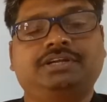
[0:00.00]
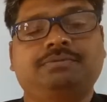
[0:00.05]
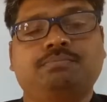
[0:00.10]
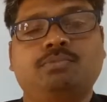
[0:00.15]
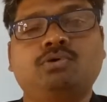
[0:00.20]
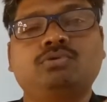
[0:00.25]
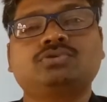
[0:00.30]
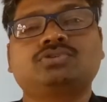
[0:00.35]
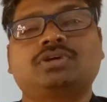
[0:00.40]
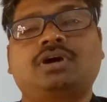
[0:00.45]
It
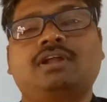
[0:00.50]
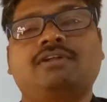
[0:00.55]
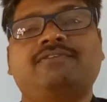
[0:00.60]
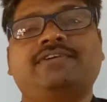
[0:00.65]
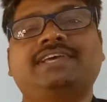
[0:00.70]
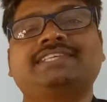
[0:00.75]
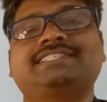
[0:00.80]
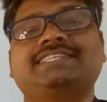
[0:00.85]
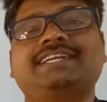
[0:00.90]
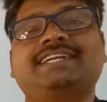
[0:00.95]
moves
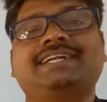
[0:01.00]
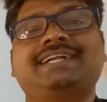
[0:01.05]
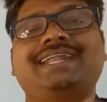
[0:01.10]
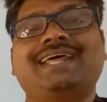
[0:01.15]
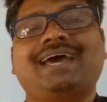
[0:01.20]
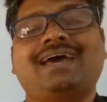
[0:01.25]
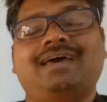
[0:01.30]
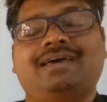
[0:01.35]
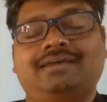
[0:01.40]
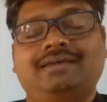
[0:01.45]
always in
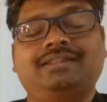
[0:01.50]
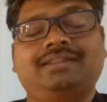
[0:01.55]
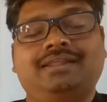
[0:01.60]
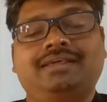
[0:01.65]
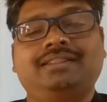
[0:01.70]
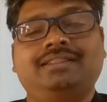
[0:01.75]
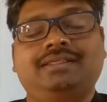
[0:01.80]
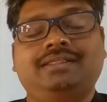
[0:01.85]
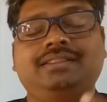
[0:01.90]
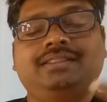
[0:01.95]

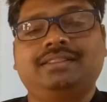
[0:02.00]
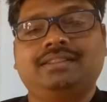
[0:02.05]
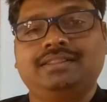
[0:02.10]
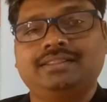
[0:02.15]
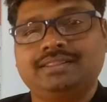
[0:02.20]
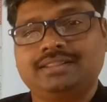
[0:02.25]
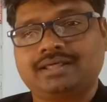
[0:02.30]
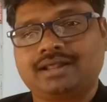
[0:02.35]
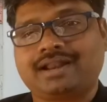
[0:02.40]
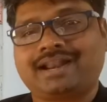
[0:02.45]

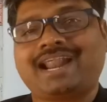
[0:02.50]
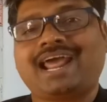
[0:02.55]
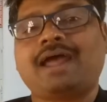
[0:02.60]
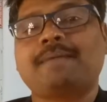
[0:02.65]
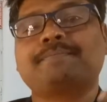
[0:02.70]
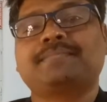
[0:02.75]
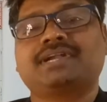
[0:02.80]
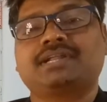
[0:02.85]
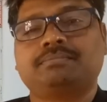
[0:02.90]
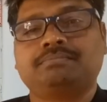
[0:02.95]
the
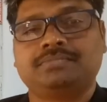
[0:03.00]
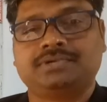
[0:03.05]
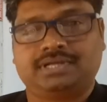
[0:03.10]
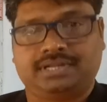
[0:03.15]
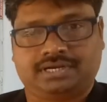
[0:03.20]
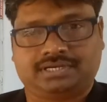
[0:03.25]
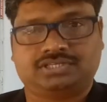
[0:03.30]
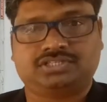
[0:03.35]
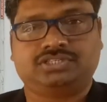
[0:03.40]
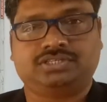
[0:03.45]
random
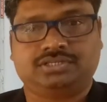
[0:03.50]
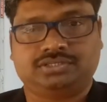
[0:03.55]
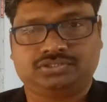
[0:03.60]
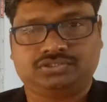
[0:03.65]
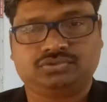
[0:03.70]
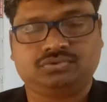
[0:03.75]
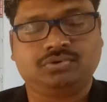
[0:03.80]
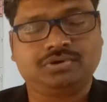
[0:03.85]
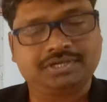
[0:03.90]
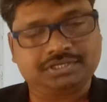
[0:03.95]

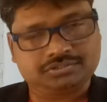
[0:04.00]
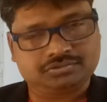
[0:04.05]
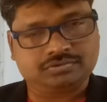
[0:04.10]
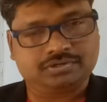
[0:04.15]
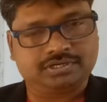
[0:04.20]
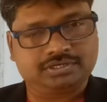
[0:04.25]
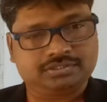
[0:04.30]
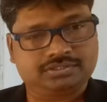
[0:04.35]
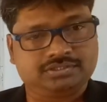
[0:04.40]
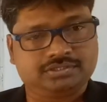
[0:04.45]
directions. Okay,
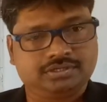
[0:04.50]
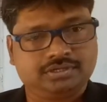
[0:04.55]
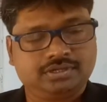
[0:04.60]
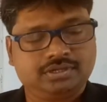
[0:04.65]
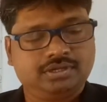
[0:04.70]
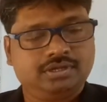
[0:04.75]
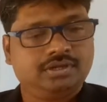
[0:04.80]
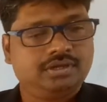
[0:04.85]
students,